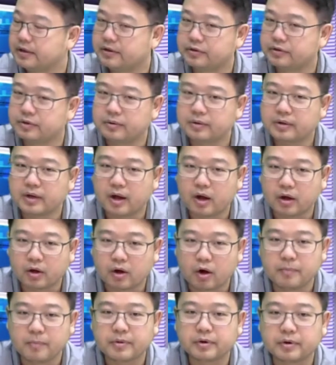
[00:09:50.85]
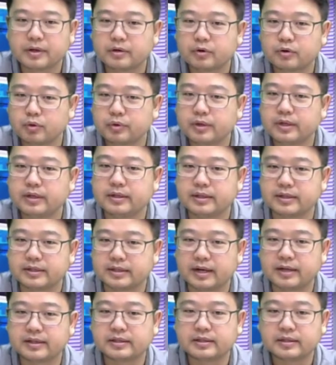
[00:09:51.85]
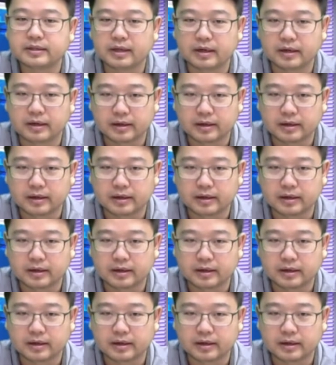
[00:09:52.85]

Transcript: So computer 2D designs